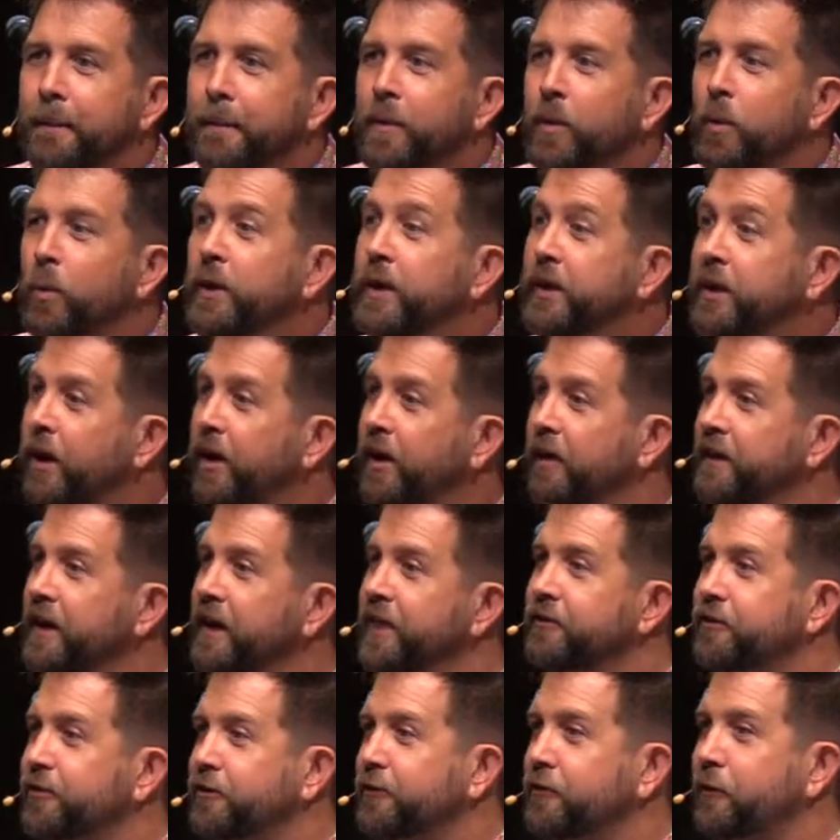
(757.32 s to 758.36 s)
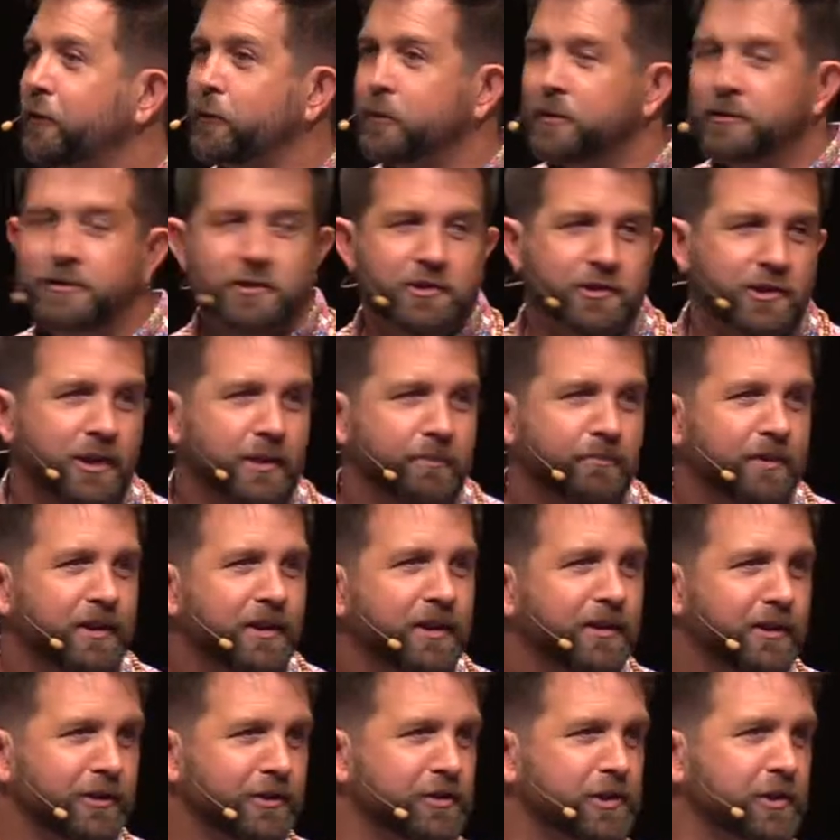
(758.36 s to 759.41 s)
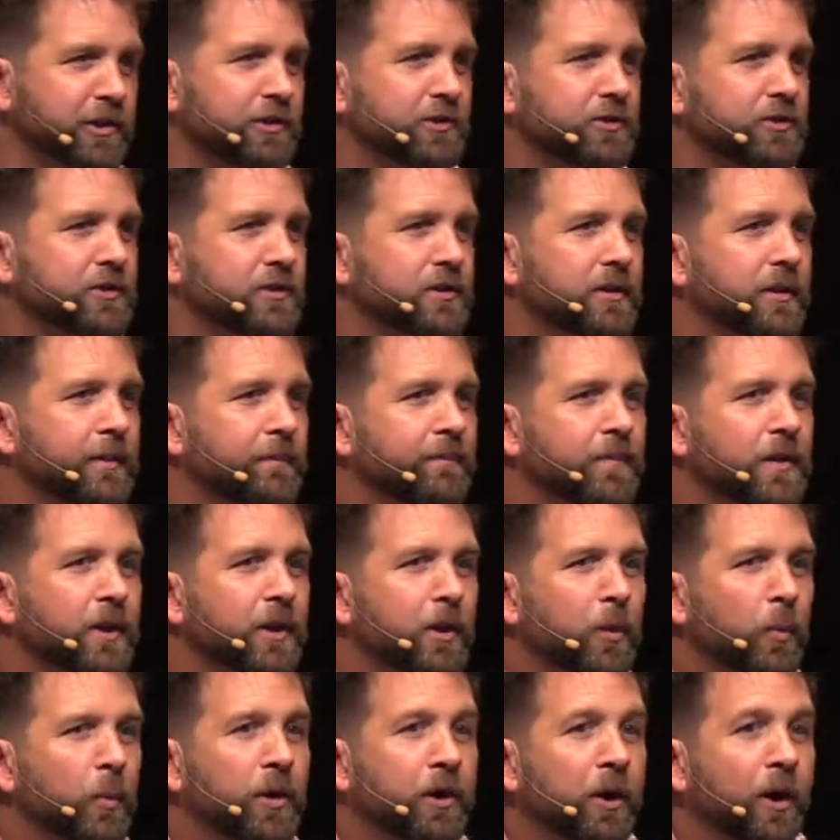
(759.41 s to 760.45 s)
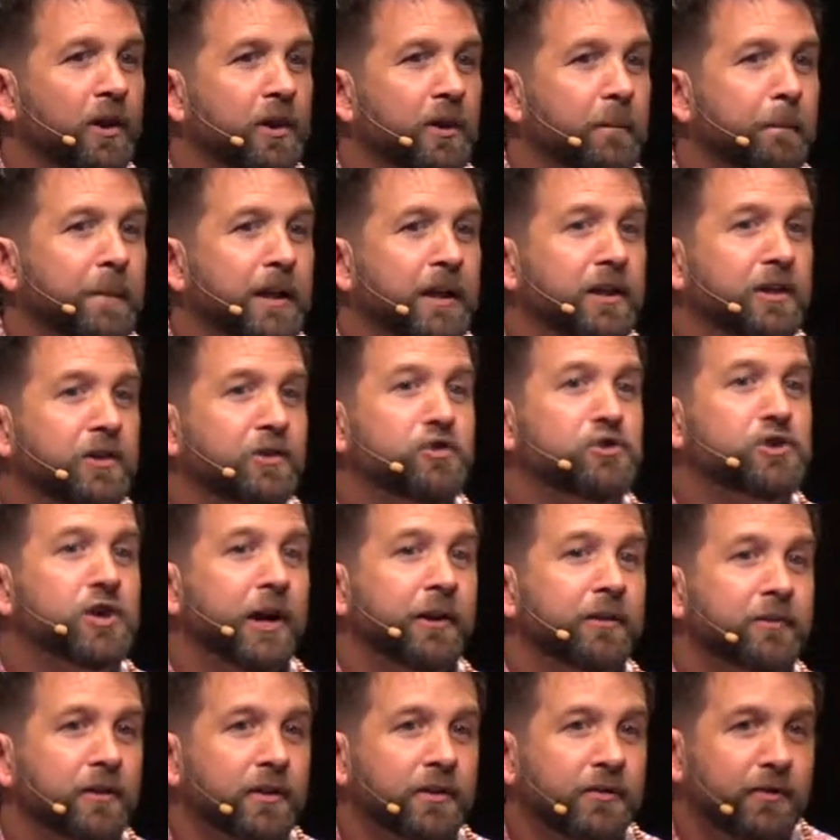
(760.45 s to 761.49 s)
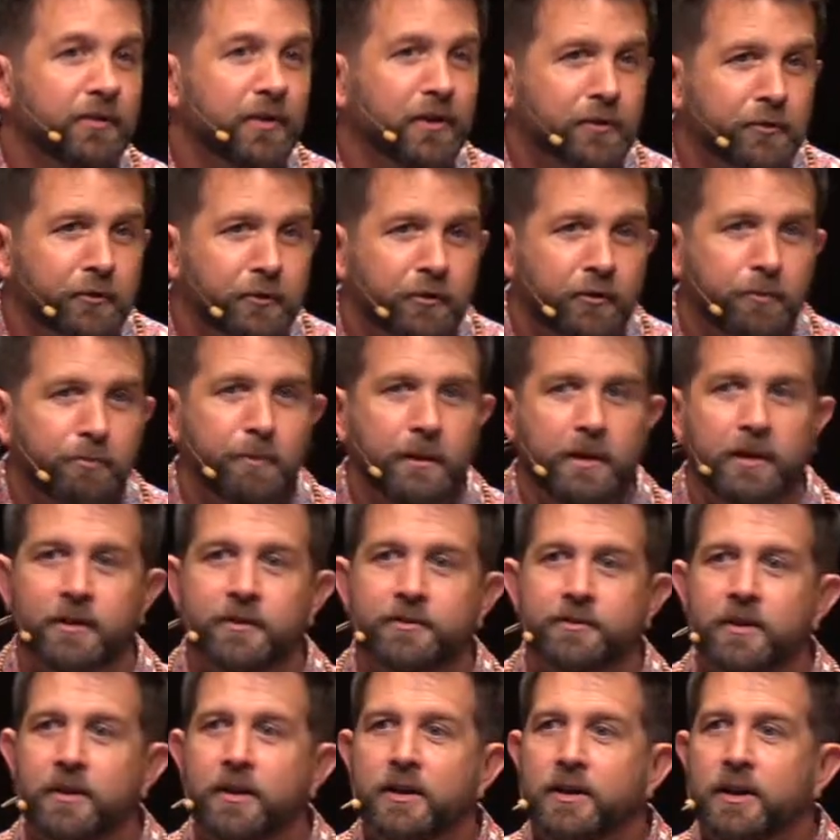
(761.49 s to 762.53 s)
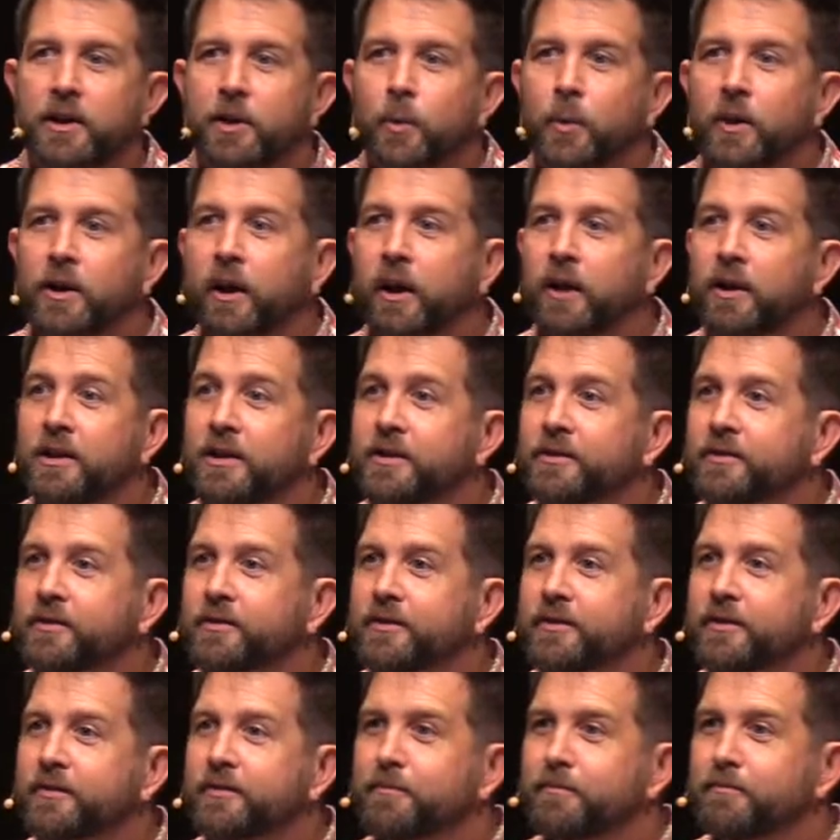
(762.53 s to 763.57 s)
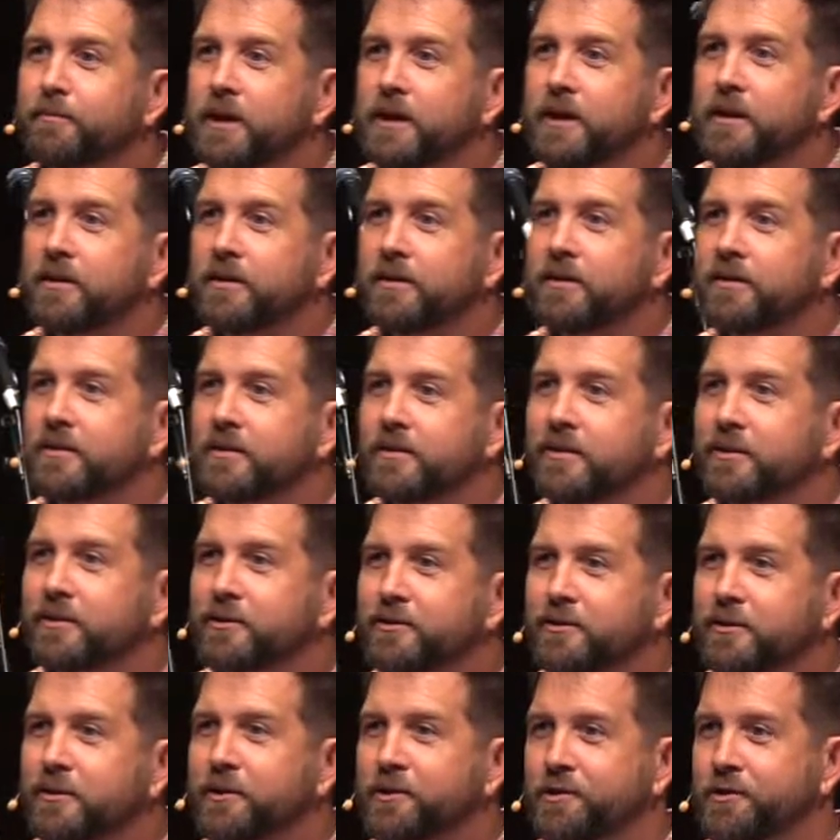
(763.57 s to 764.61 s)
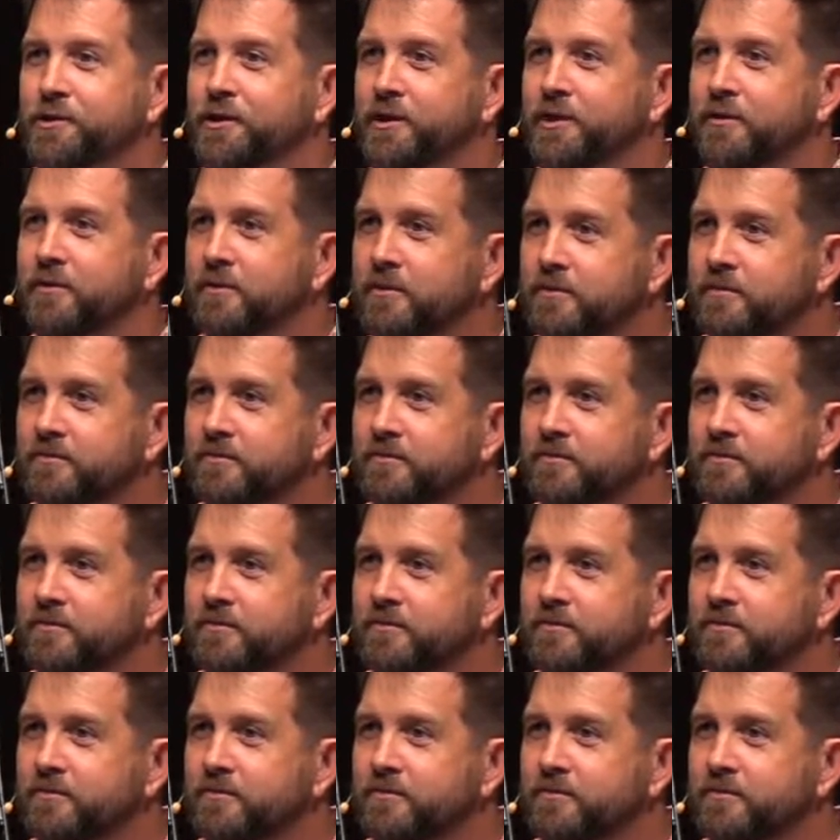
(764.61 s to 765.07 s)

We call that stewardship in the church. We call it being generous of spirit. We call it being Christian.